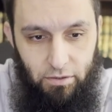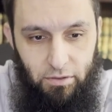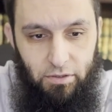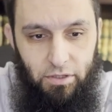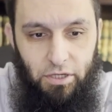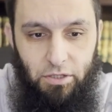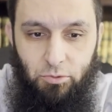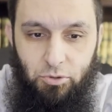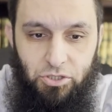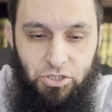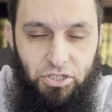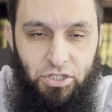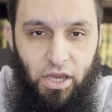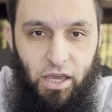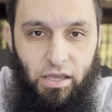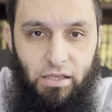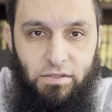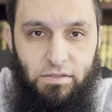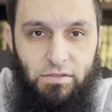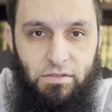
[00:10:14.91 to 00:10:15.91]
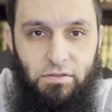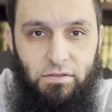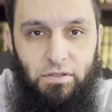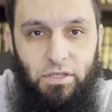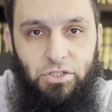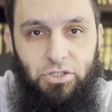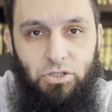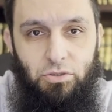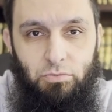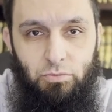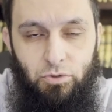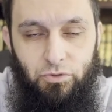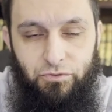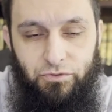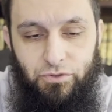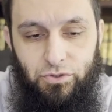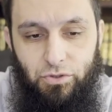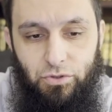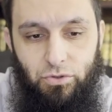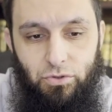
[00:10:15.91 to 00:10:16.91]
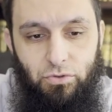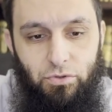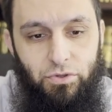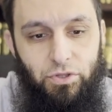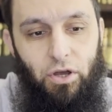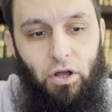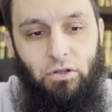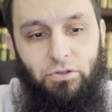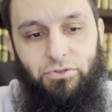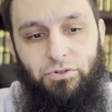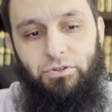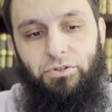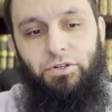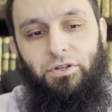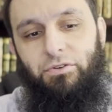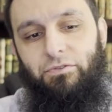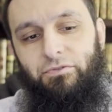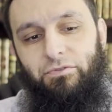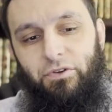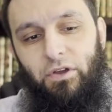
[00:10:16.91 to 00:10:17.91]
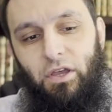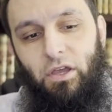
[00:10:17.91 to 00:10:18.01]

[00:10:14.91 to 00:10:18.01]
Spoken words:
in which case they should move to the alternative.